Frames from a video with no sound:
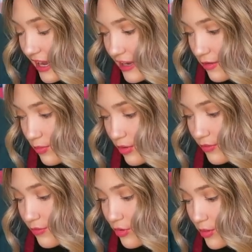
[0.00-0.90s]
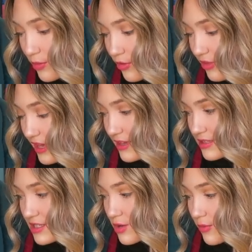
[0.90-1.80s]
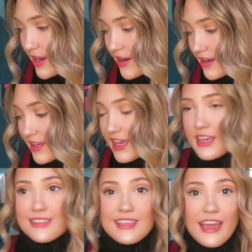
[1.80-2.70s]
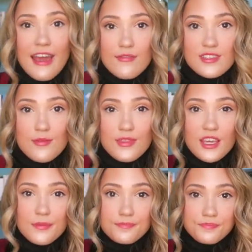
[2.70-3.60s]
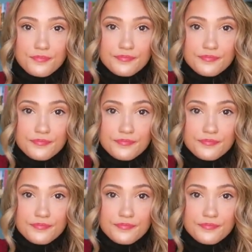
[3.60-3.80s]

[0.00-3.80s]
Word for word: kind of more formal things to wear in case I have something.